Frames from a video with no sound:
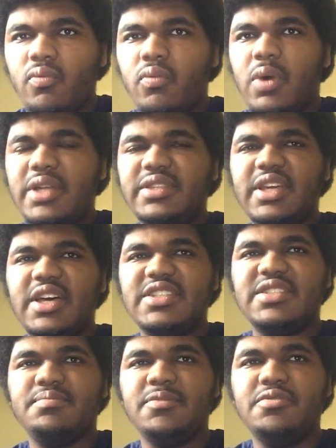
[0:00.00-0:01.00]
what
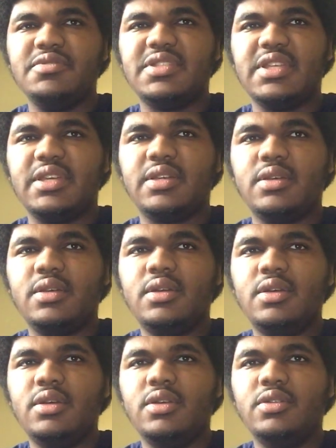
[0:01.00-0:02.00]
does music
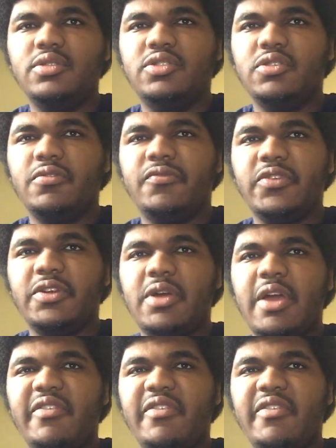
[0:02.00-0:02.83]
do for your